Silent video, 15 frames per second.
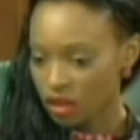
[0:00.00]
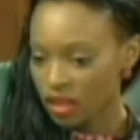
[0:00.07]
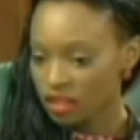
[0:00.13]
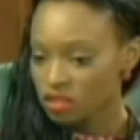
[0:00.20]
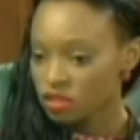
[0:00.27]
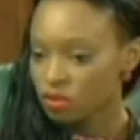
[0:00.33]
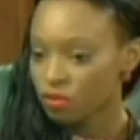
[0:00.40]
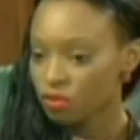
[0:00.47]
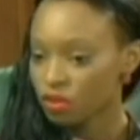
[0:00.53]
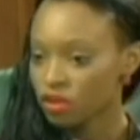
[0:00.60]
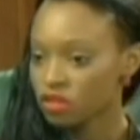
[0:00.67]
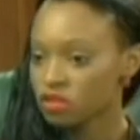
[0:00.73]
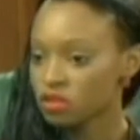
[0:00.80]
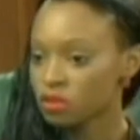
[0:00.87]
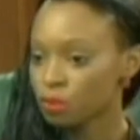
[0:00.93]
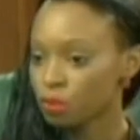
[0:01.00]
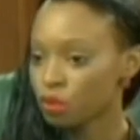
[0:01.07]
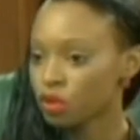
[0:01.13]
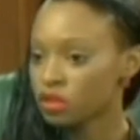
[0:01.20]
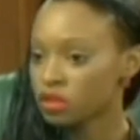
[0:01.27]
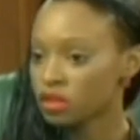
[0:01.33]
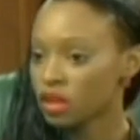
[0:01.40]
Let's first
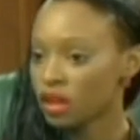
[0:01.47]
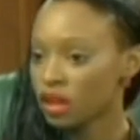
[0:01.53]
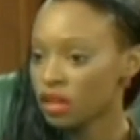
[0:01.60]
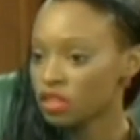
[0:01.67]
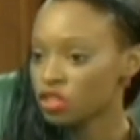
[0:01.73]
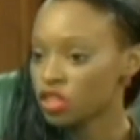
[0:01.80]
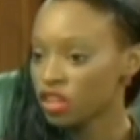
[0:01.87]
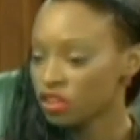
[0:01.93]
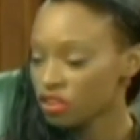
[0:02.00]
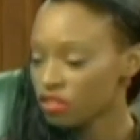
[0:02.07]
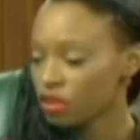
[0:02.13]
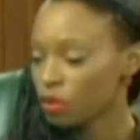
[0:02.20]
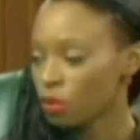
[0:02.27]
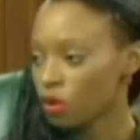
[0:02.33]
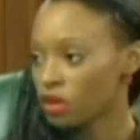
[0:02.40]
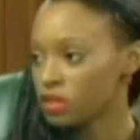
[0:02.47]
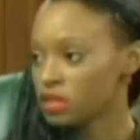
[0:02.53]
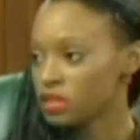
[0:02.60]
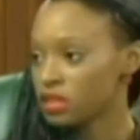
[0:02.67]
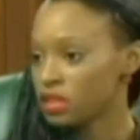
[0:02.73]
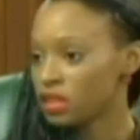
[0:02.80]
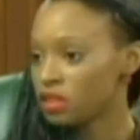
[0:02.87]
put gender
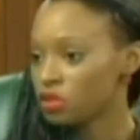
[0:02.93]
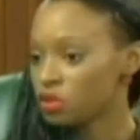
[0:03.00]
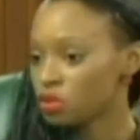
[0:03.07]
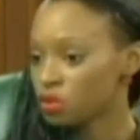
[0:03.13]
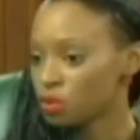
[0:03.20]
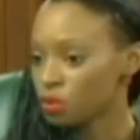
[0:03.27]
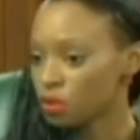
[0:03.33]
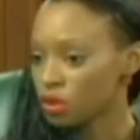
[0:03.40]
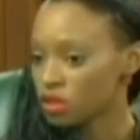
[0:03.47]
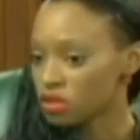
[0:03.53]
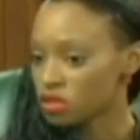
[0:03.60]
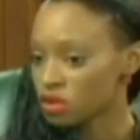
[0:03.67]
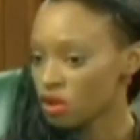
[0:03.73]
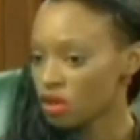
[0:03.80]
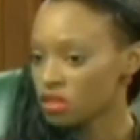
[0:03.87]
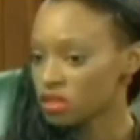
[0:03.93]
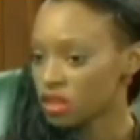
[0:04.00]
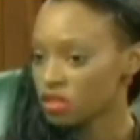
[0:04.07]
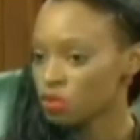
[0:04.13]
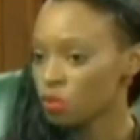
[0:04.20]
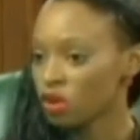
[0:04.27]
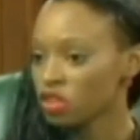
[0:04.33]
equality into its
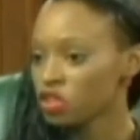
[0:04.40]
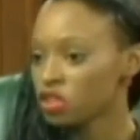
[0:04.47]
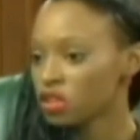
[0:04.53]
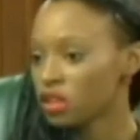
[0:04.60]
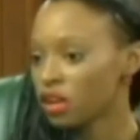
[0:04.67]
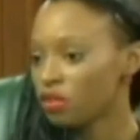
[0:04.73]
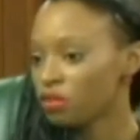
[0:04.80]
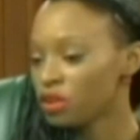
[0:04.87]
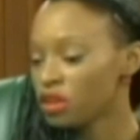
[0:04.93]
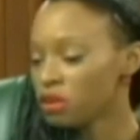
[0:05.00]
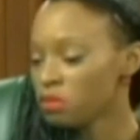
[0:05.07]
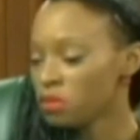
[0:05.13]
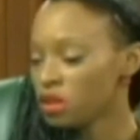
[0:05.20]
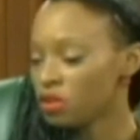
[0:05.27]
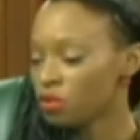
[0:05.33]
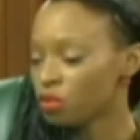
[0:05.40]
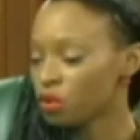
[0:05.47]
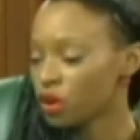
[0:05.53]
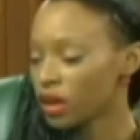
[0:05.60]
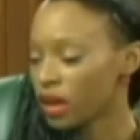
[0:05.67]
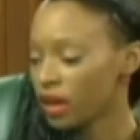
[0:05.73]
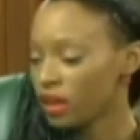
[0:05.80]
context. What should that really mean
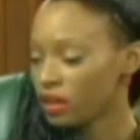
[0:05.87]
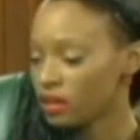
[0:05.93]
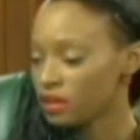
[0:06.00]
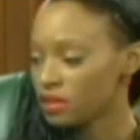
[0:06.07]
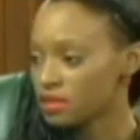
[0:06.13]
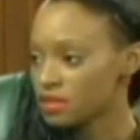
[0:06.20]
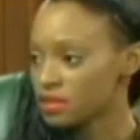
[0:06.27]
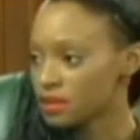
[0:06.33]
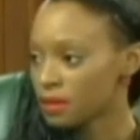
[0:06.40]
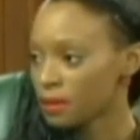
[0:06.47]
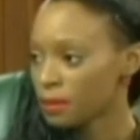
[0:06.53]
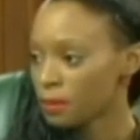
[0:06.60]
for Guyanese?